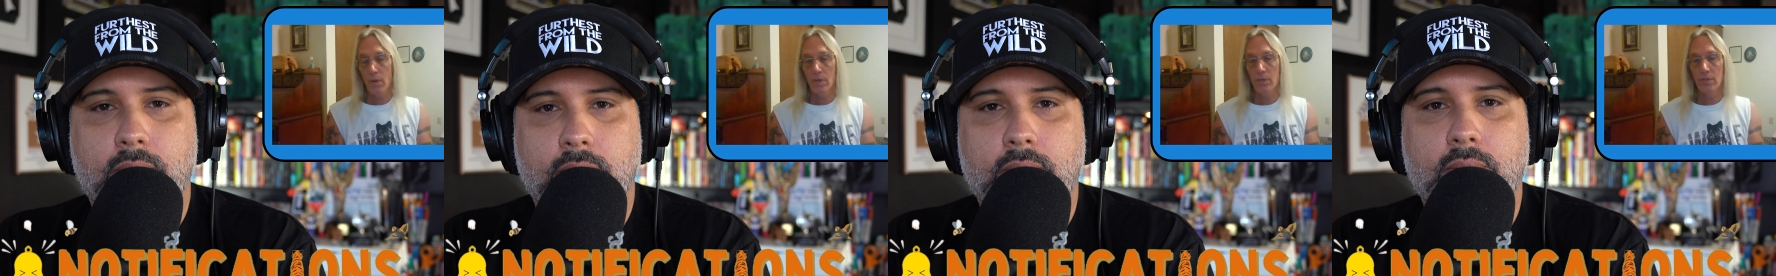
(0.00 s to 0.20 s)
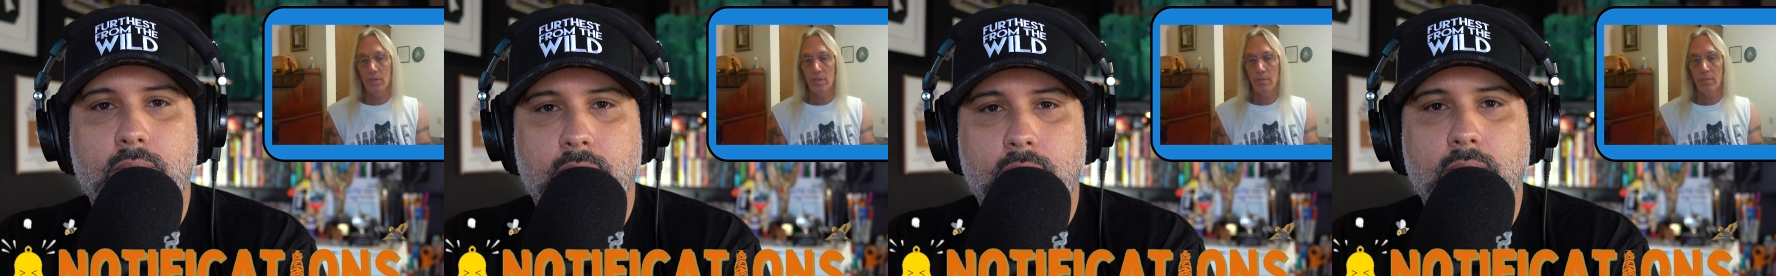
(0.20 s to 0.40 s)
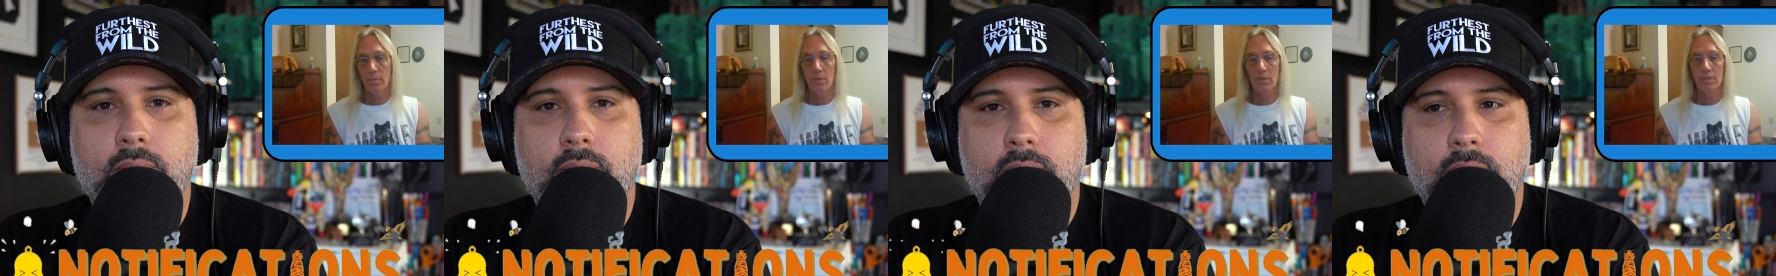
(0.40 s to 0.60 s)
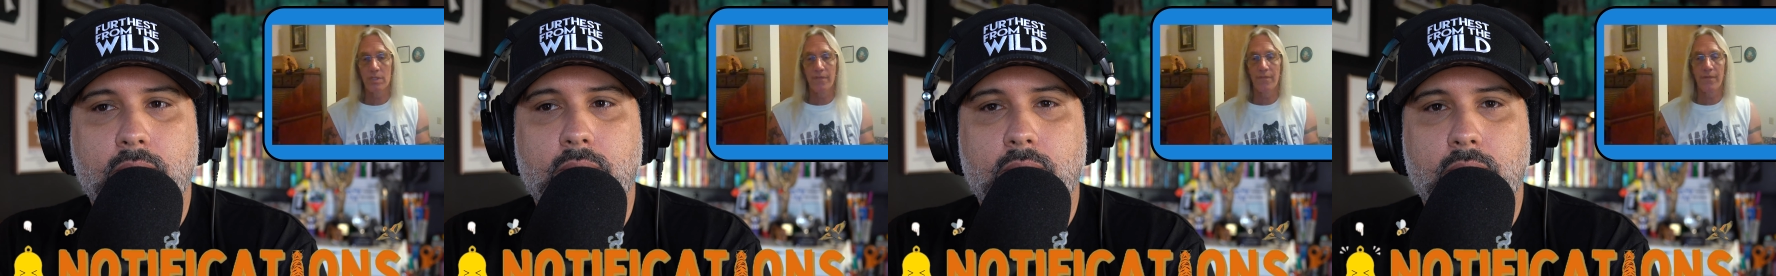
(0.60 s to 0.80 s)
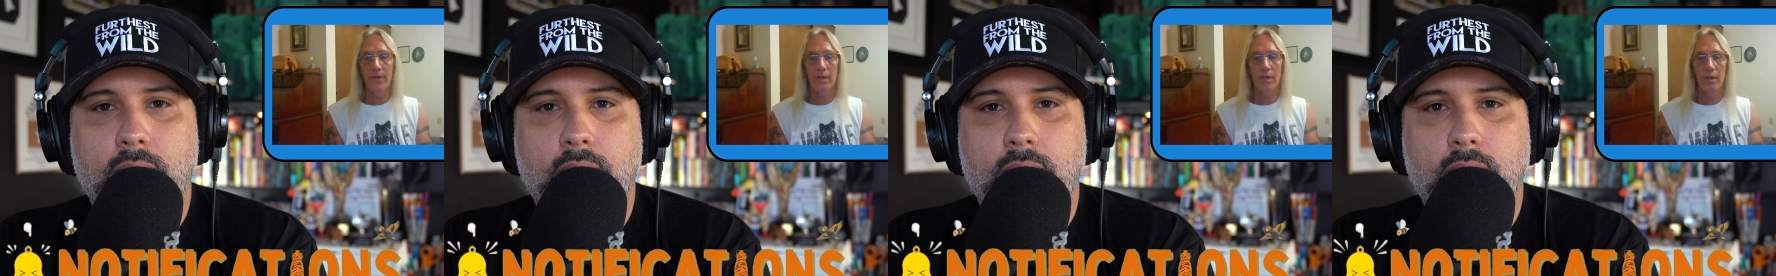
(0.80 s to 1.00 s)
Speaker 1: course the most
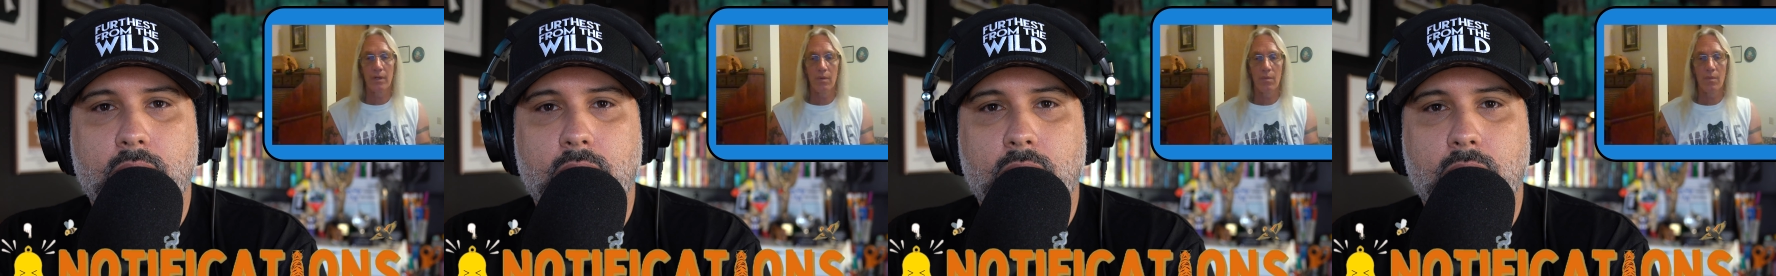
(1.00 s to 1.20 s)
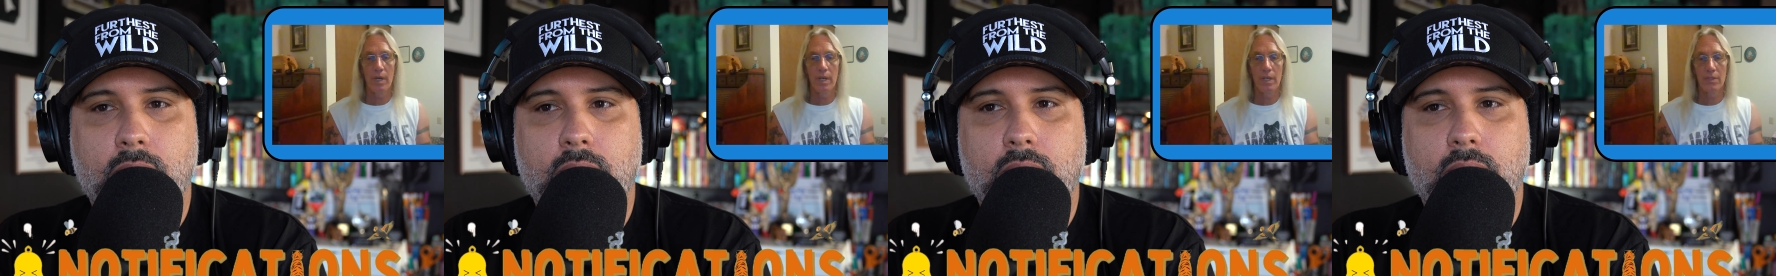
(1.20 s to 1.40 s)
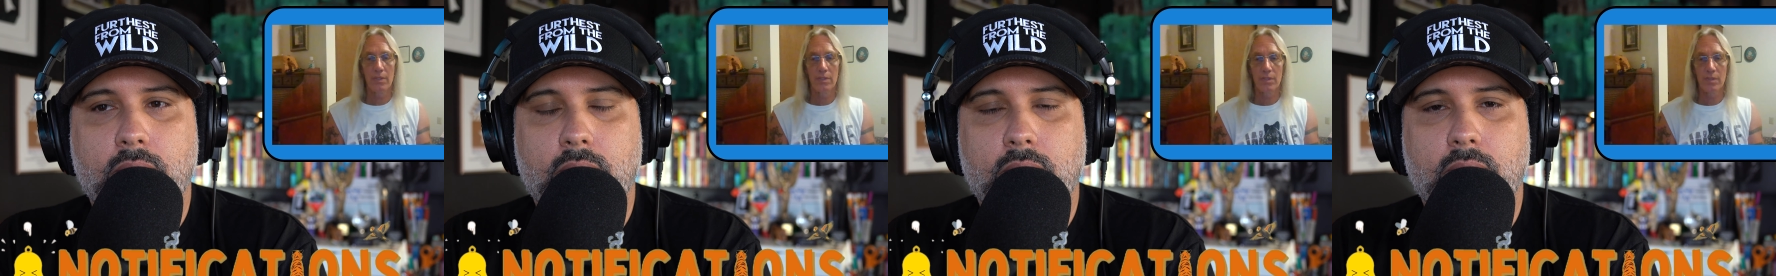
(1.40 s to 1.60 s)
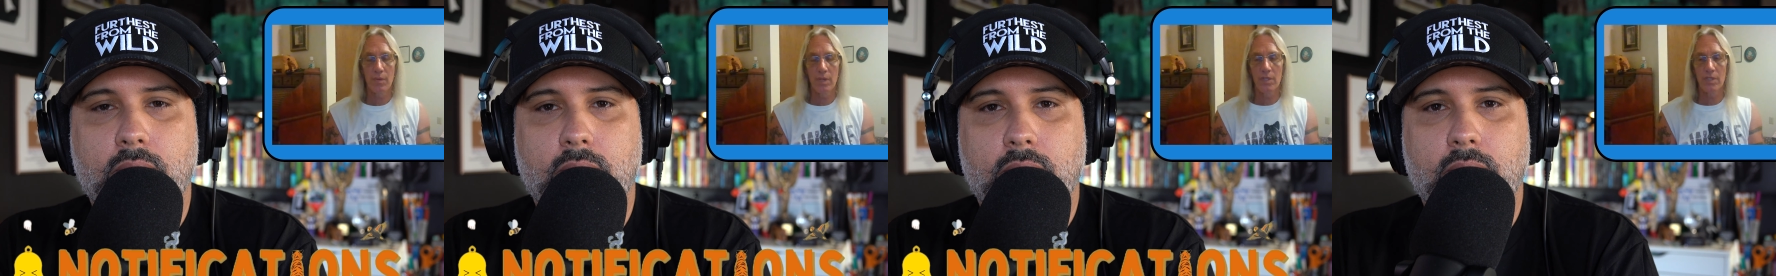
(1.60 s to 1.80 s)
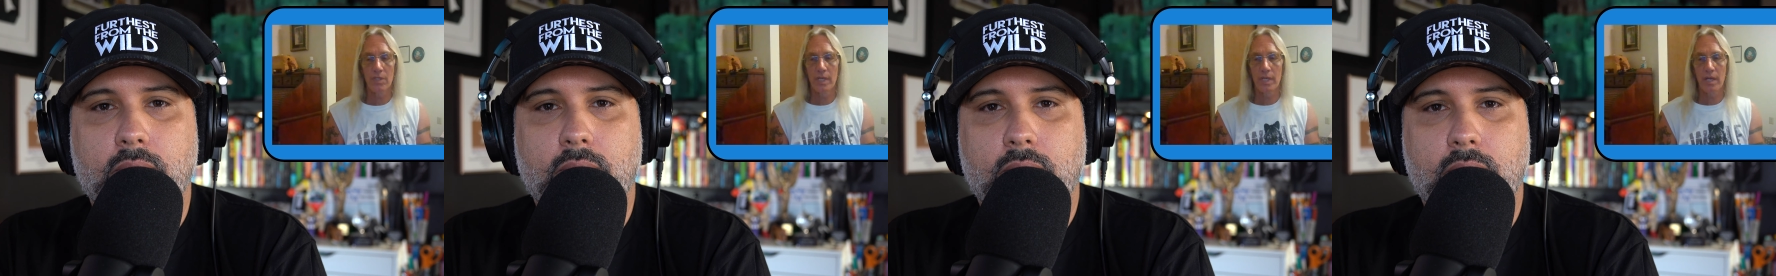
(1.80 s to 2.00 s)
difficult ones, the
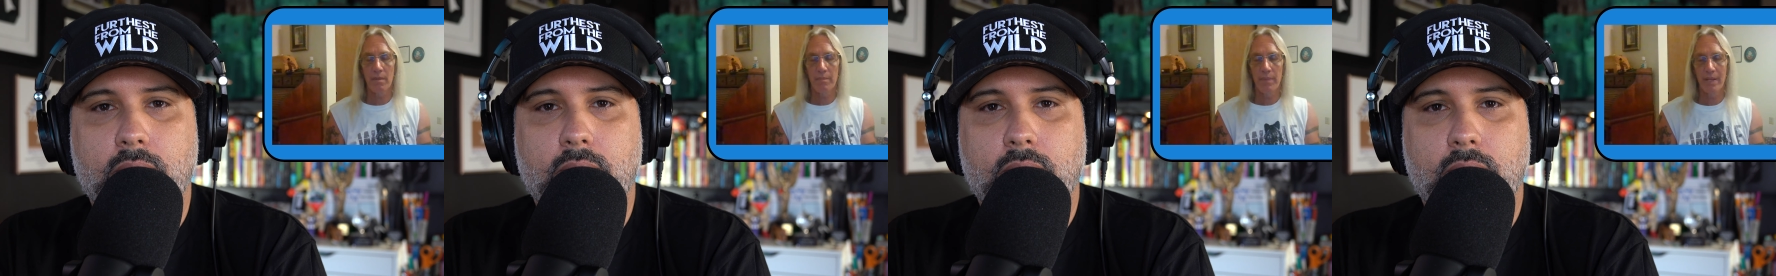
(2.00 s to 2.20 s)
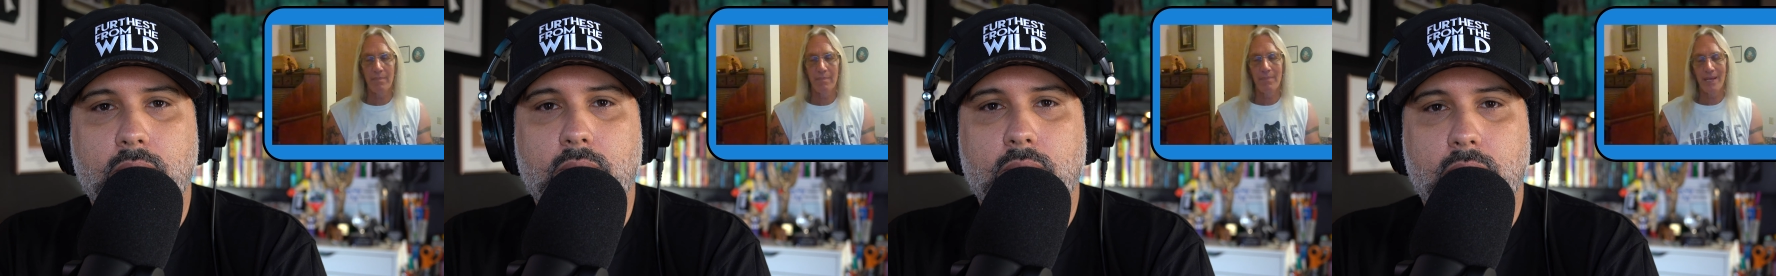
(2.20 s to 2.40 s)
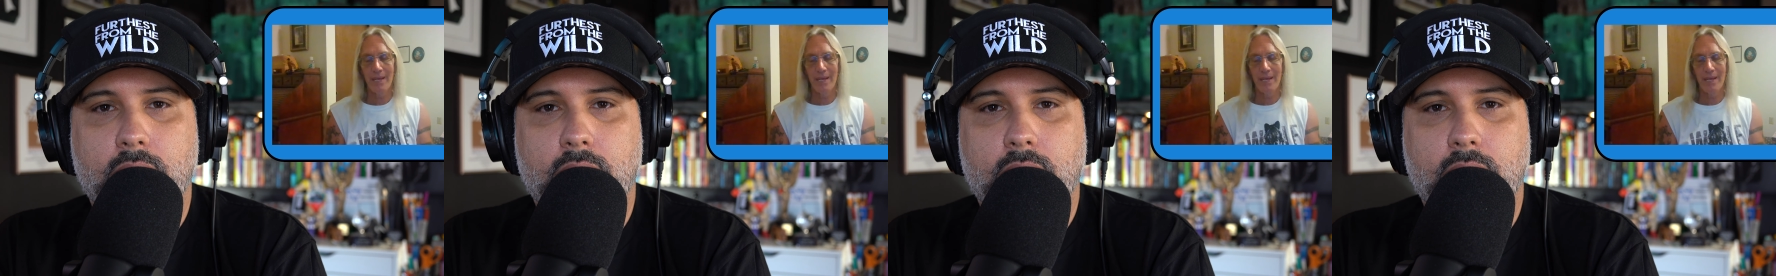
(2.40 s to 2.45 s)
ones that had been